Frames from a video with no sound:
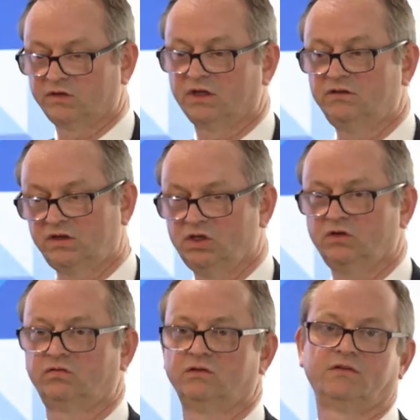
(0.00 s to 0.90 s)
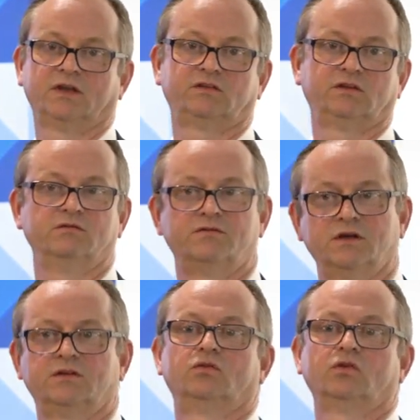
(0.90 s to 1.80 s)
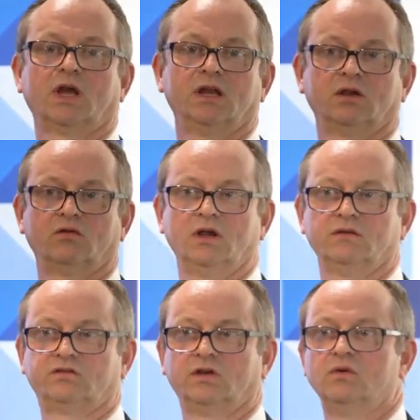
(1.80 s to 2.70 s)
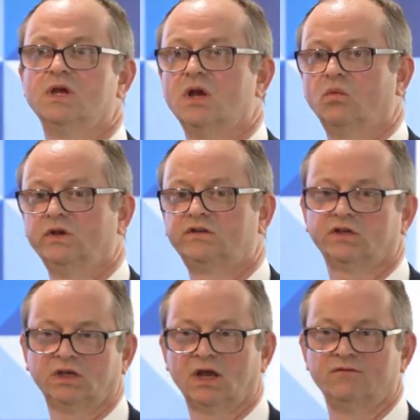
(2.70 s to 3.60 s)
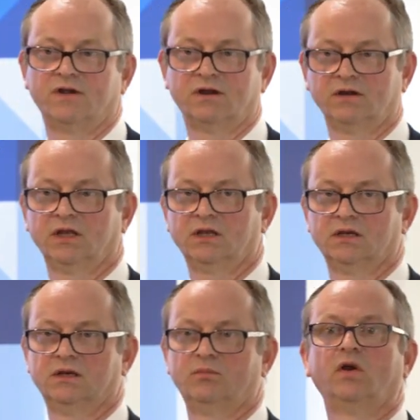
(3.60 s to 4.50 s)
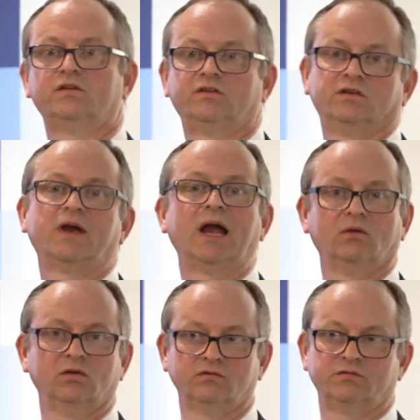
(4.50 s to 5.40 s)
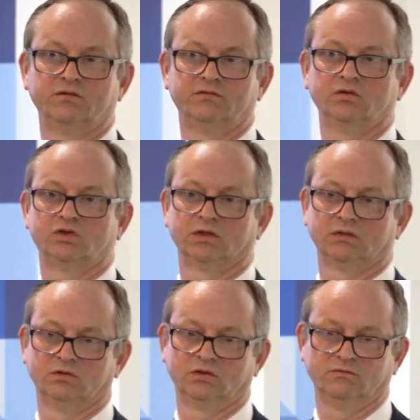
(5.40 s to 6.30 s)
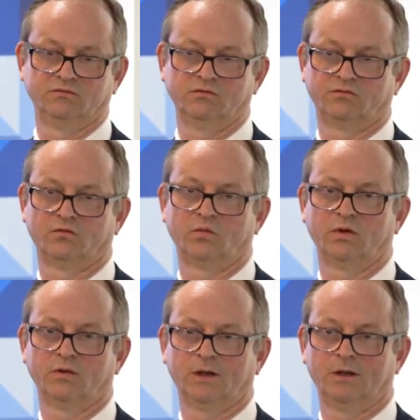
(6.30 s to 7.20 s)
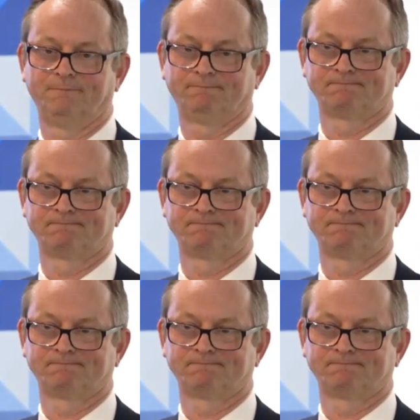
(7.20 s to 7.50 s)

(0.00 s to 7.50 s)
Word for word: to continue to invest in further organic growth. So we see a very positive outlook for the future looking forward from where we are.